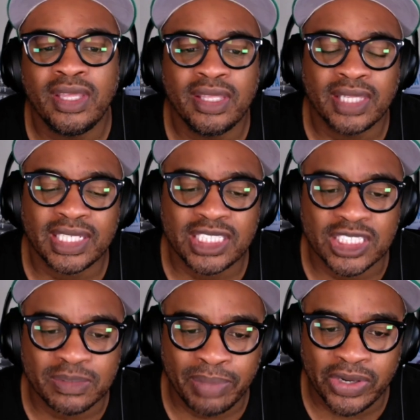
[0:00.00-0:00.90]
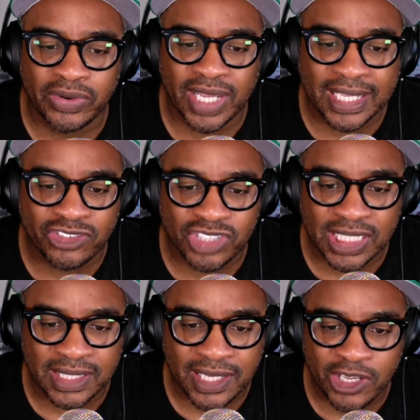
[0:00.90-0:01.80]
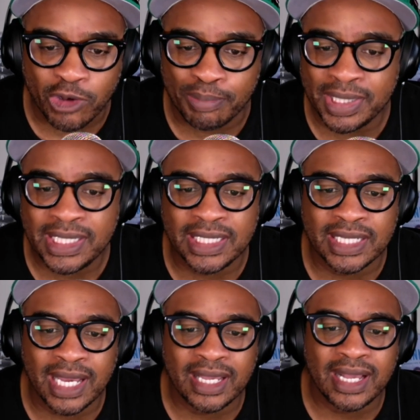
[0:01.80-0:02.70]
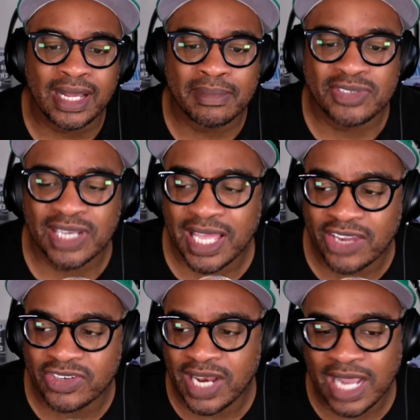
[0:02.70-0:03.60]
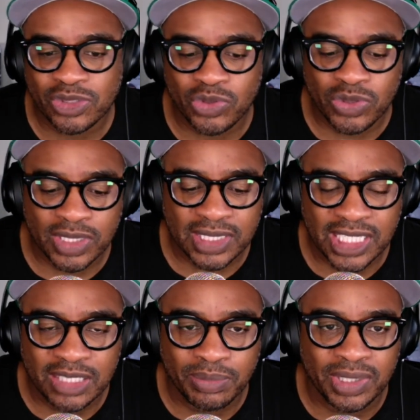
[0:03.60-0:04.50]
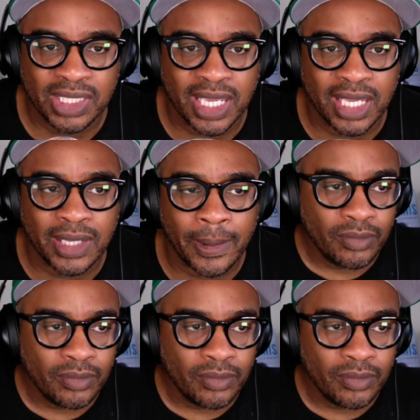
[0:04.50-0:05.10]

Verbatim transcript: That is BetterHelp.com/LockedOnNBA.